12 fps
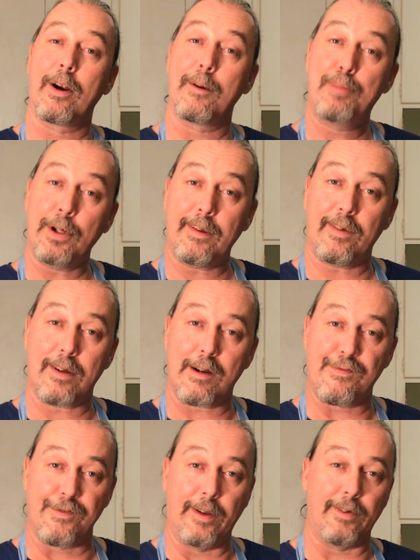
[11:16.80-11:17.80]
put this in
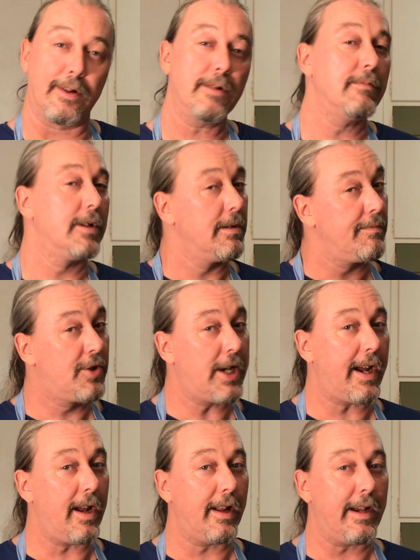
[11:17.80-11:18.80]
our freezer,
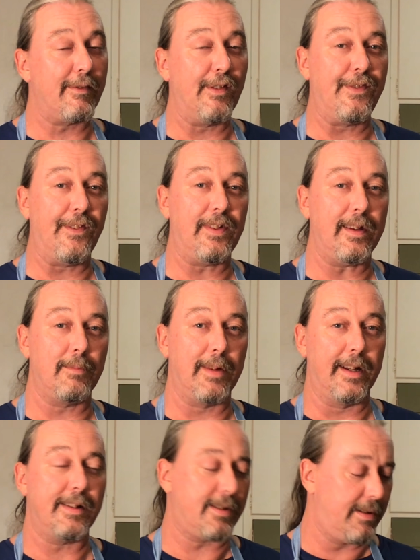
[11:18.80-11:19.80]
check on it every 15
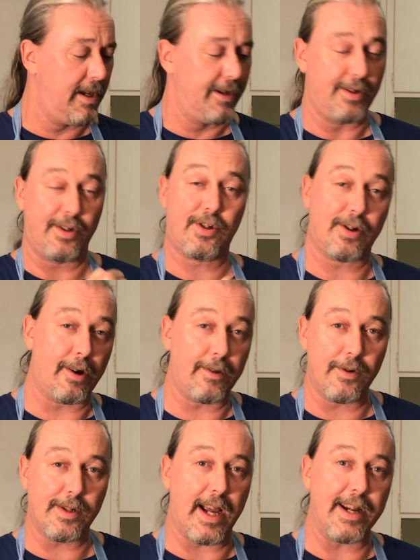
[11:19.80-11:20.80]
minutes to stir
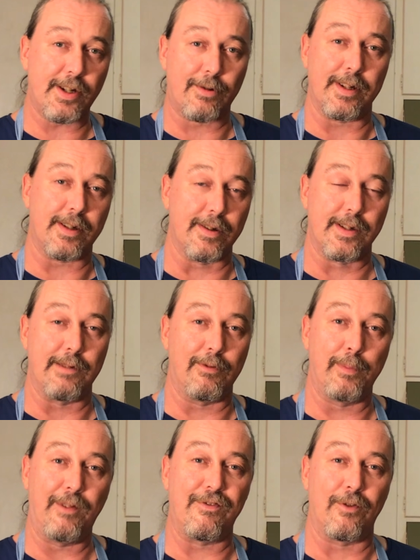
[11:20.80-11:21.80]
those ice crystals that
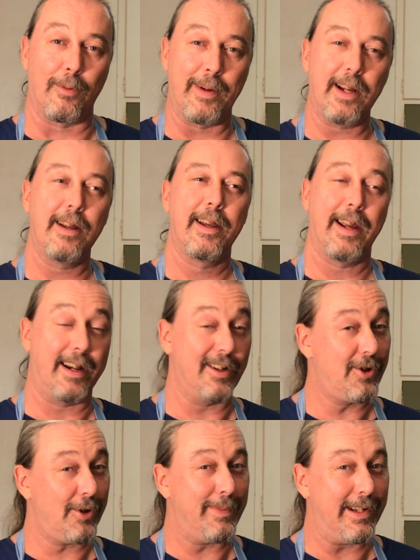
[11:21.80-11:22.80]
will be forming, and
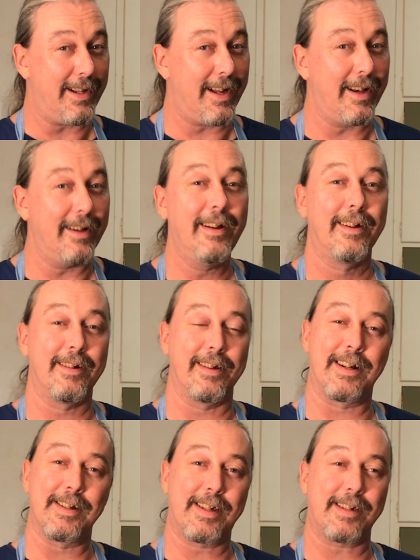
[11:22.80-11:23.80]
it should be done to
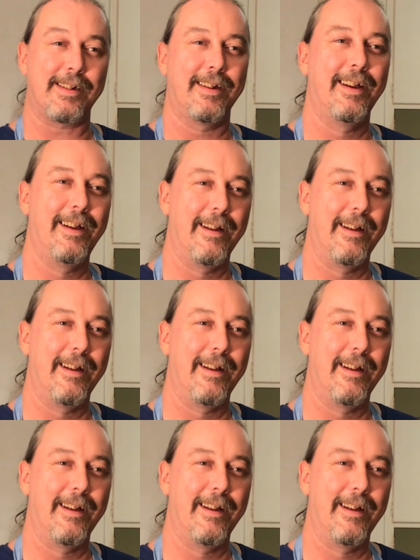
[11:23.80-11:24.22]
the consistent.